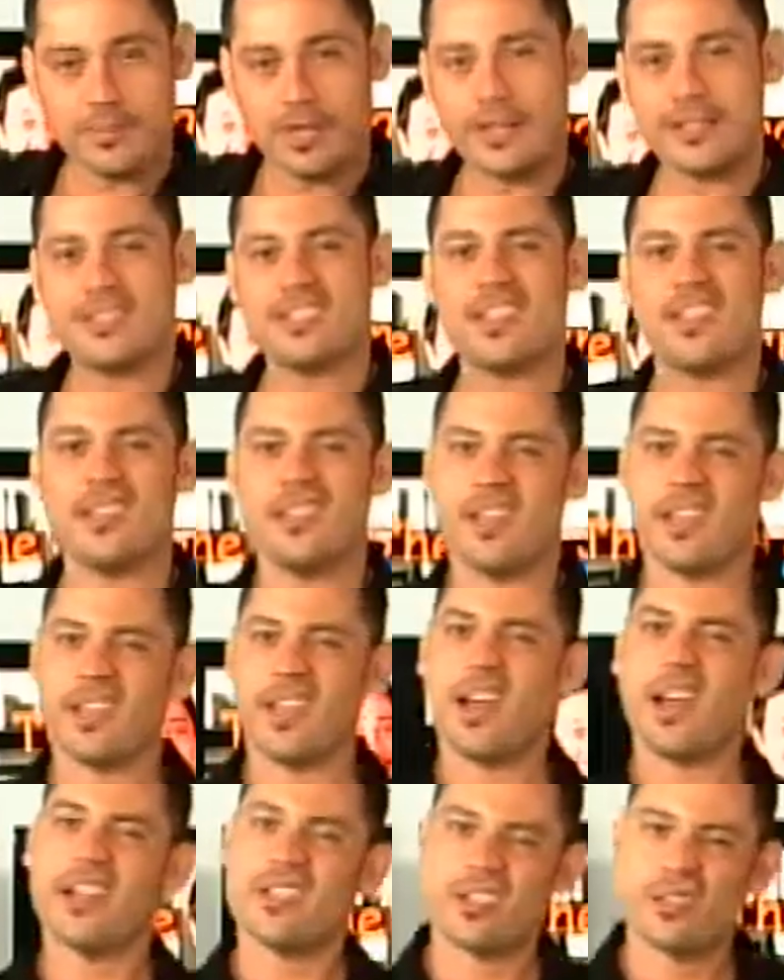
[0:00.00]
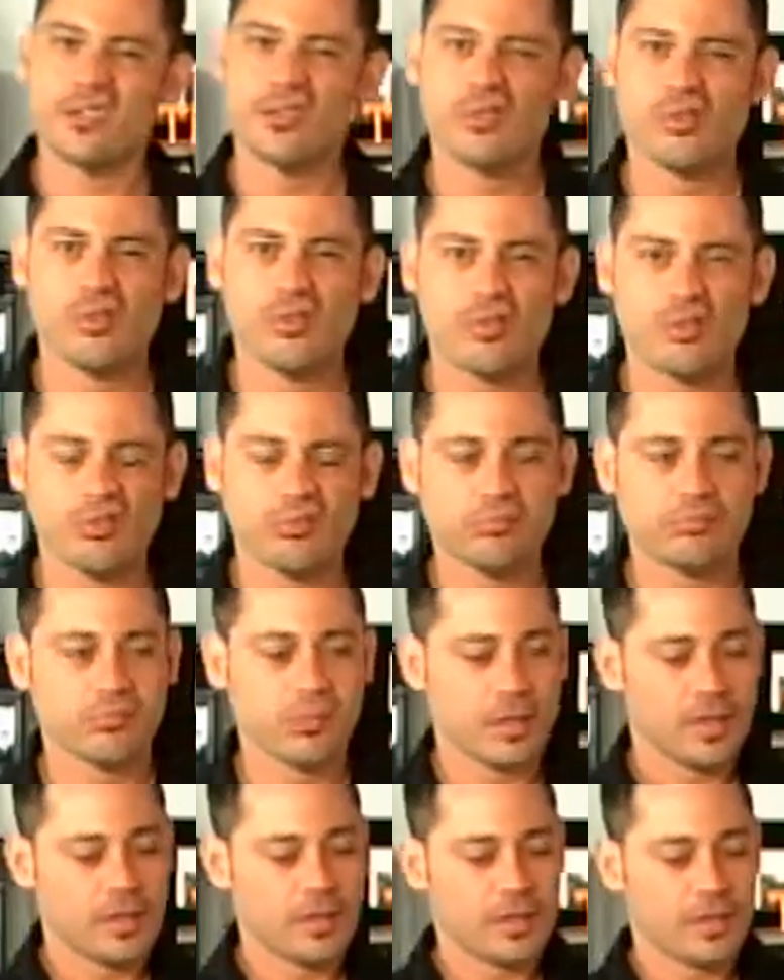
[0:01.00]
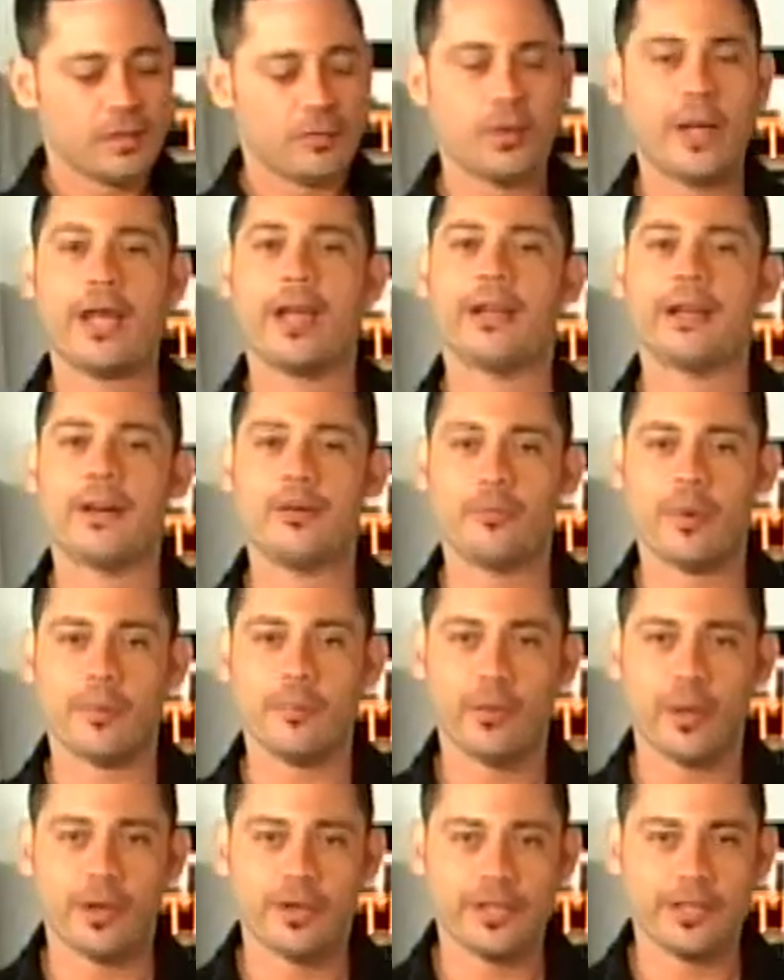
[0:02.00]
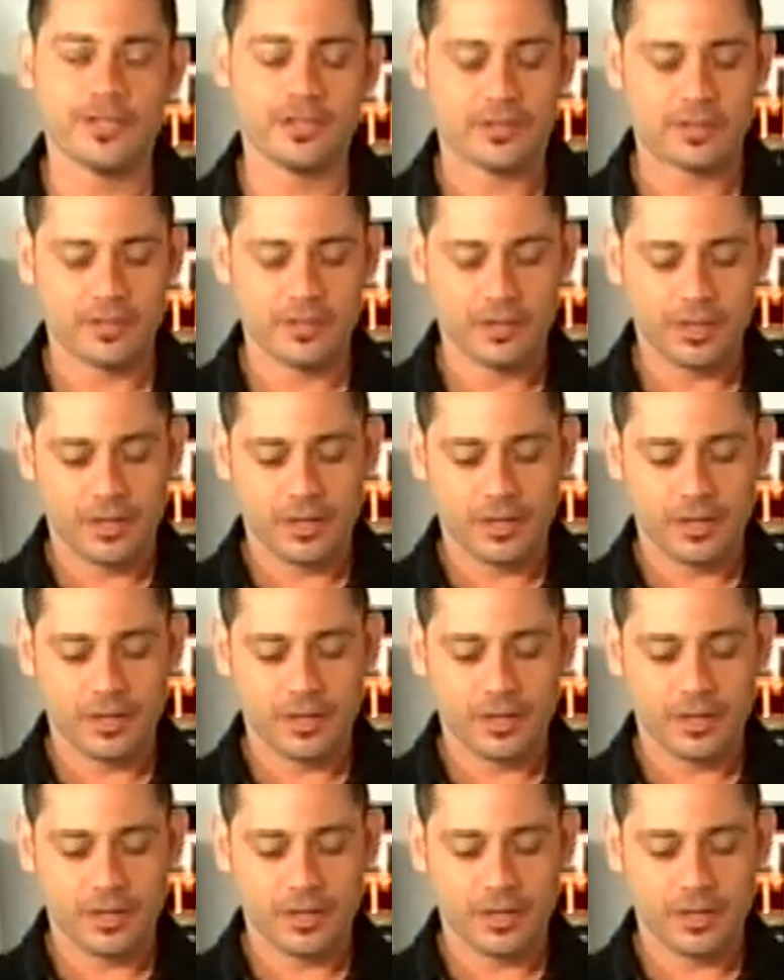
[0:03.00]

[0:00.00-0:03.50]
I'd say like high school, hanging out with my buddies,